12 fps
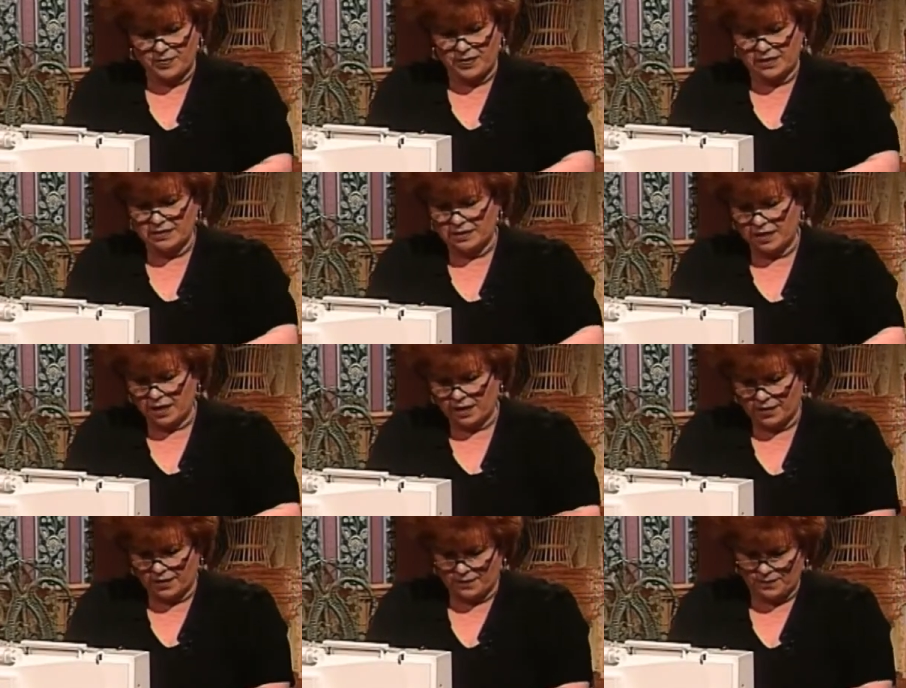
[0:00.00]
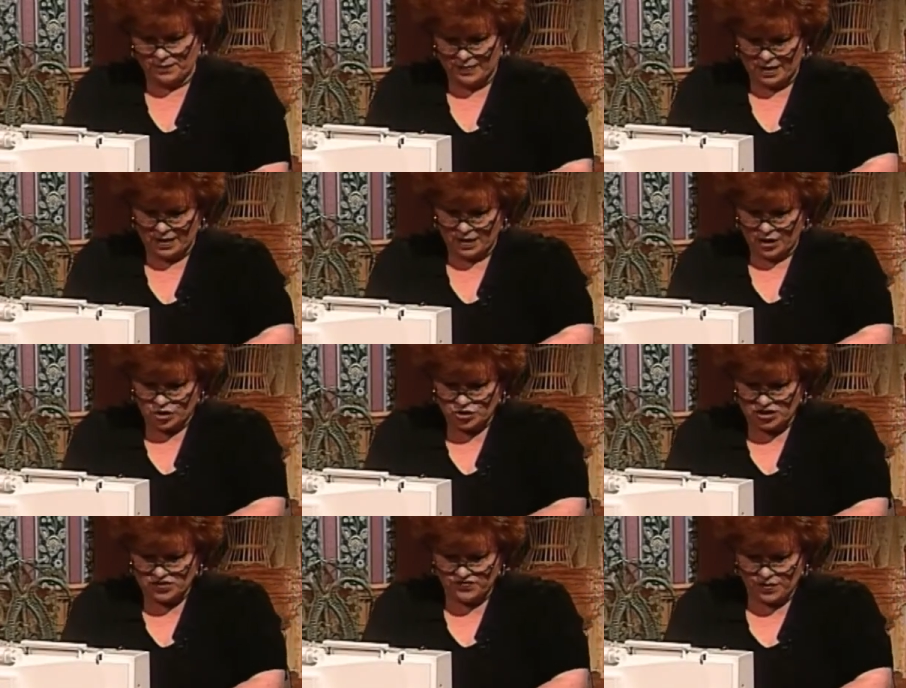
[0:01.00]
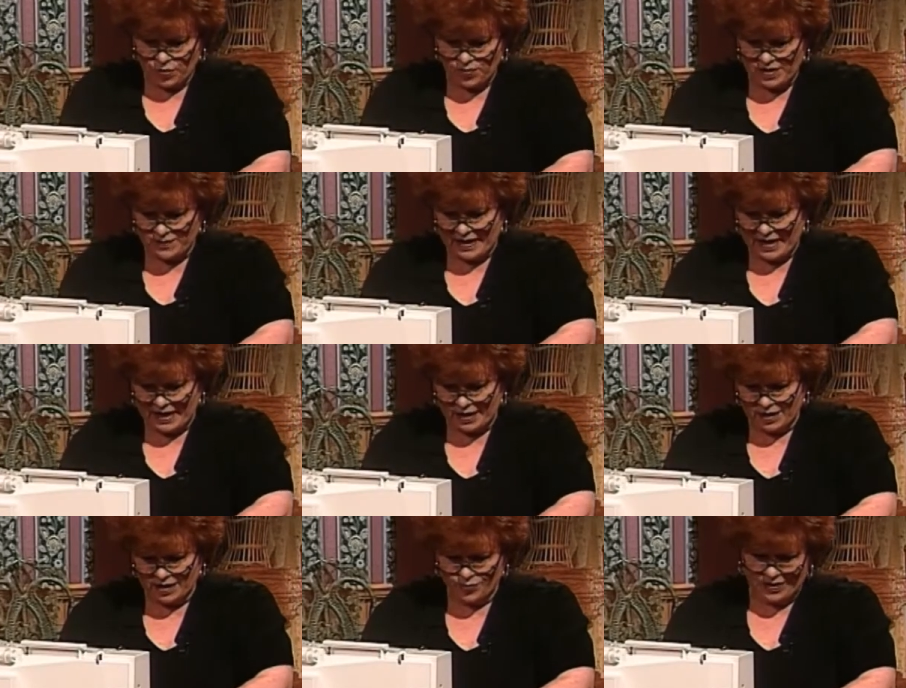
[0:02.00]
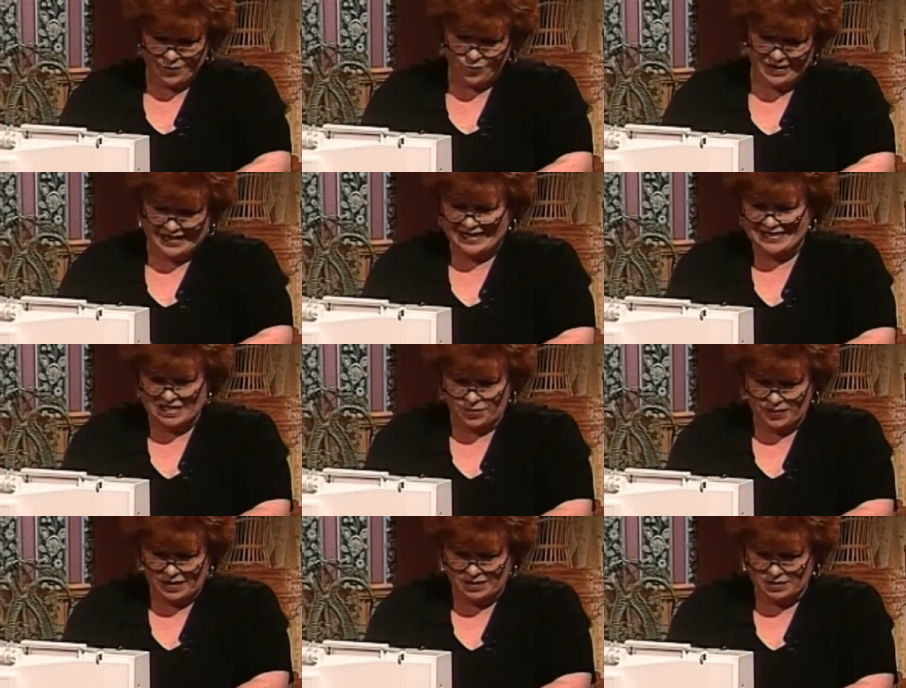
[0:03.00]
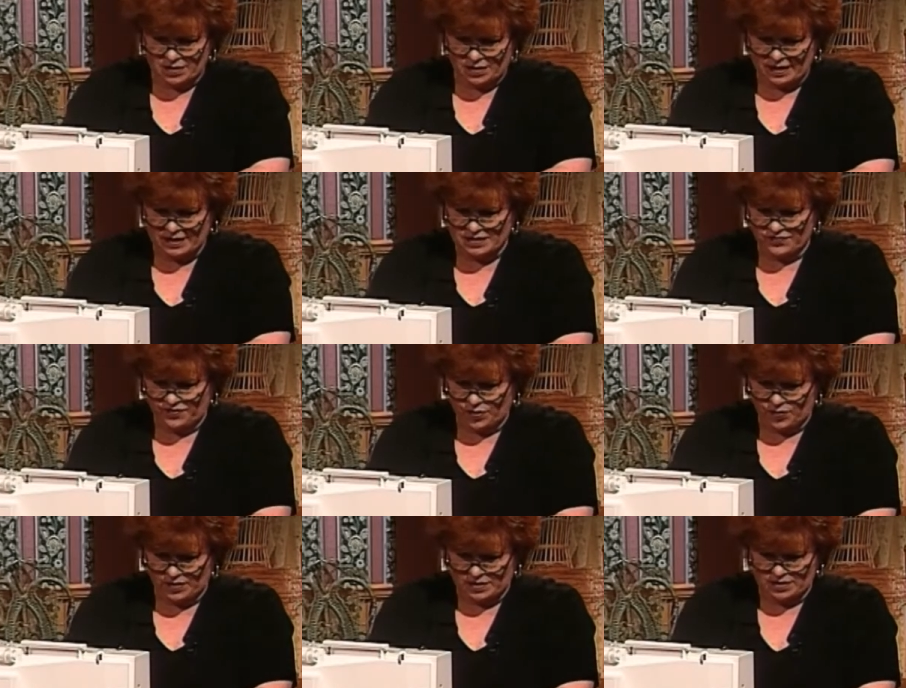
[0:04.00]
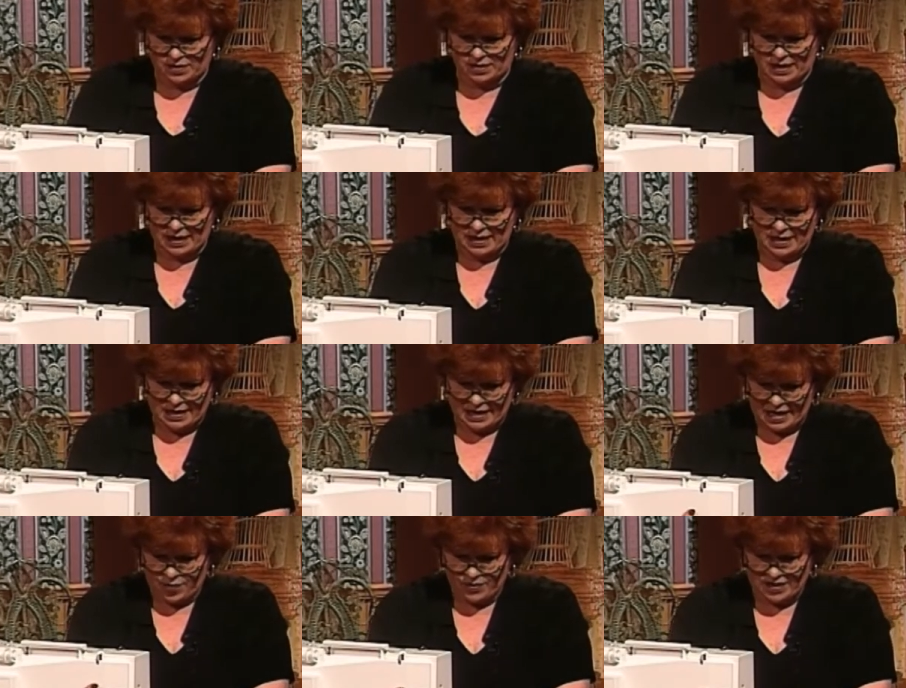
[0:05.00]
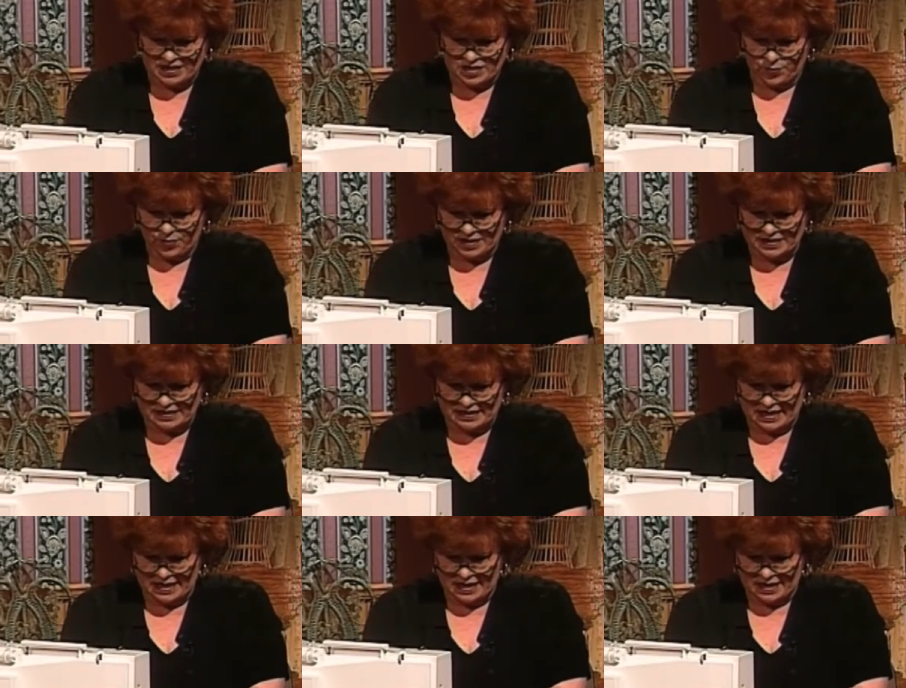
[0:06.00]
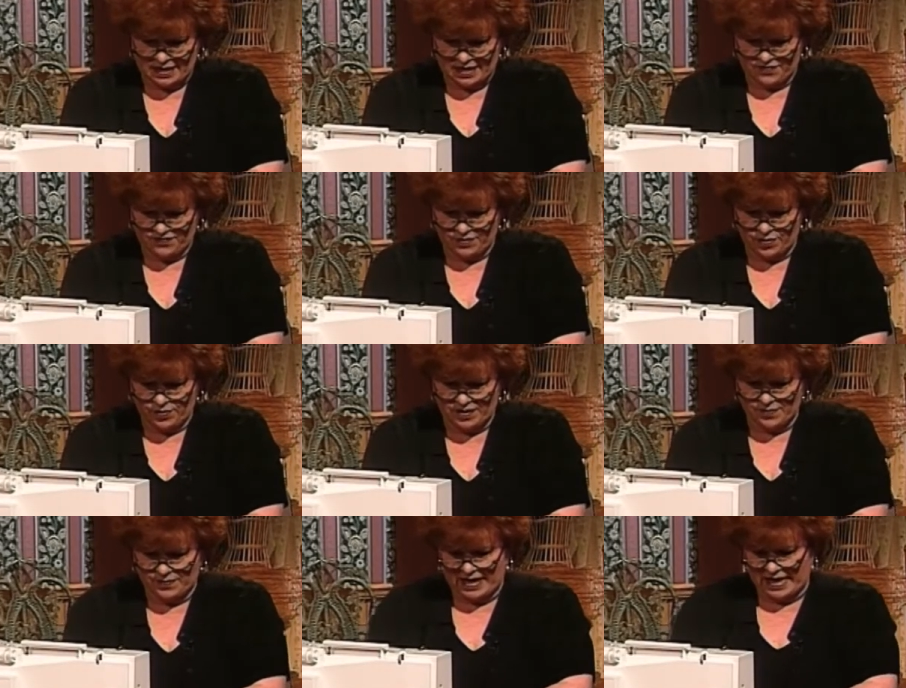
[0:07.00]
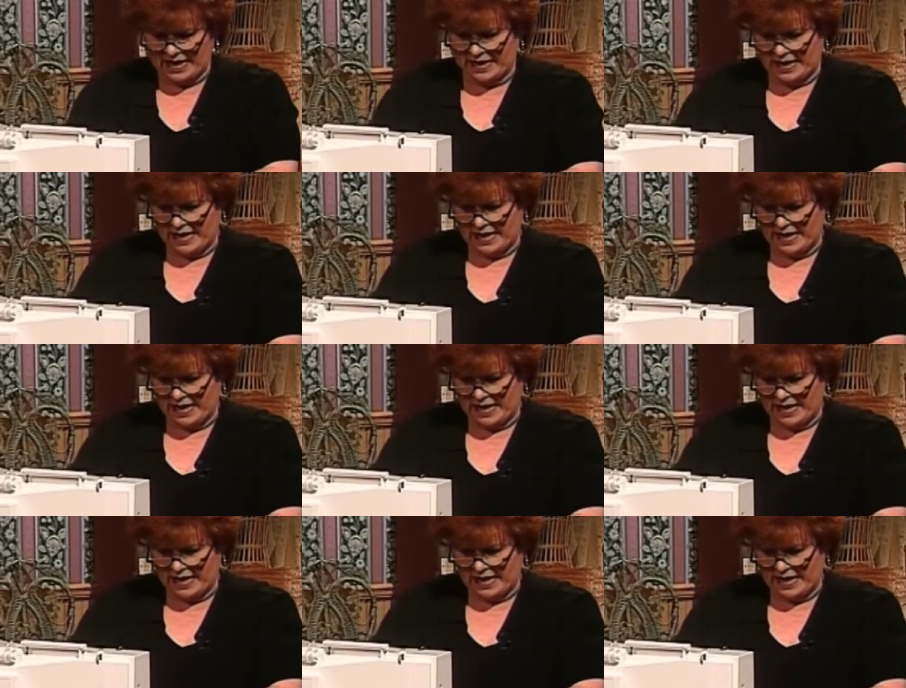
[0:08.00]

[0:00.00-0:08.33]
pin tuck, just fold it back. Well, it really isn't a pin tuck, it's a folded tuck. I raise up one side, I fold it back,